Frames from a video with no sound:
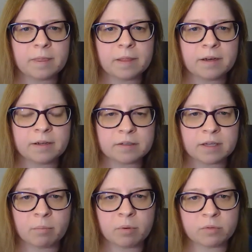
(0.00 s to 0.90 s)
an
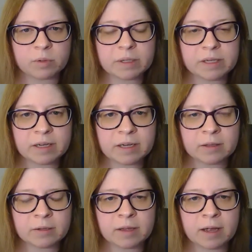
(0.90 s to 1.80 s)
example of cleaning
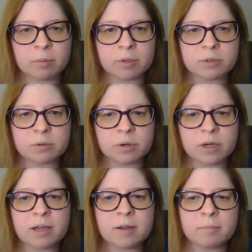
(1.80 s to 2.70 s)
in the
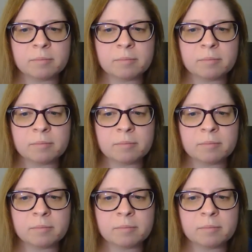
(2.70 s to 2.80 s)
laboratory